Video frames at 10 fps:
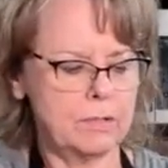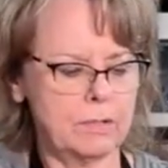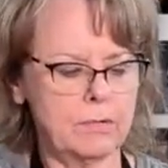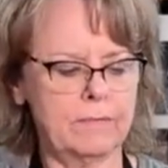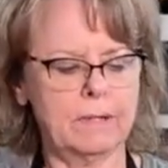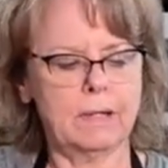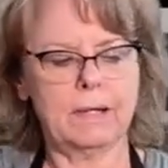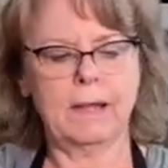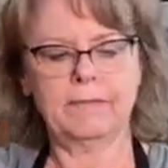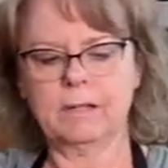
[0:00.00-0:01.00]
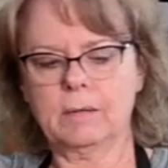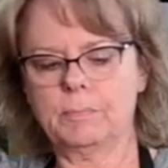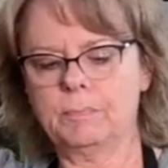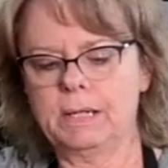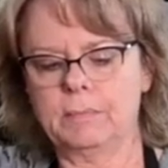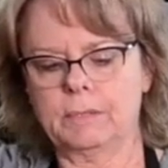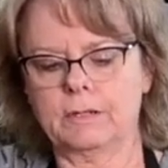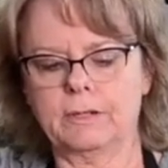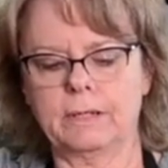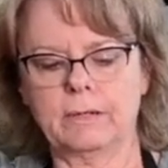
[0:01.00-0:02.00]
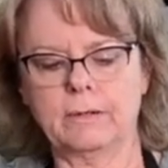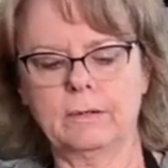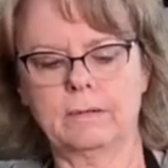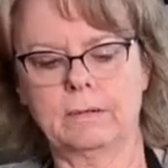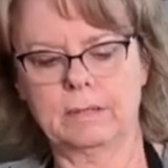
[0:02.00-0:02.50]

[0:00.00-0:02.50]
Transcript: So I've got a 1/2 cup of peanut butter here.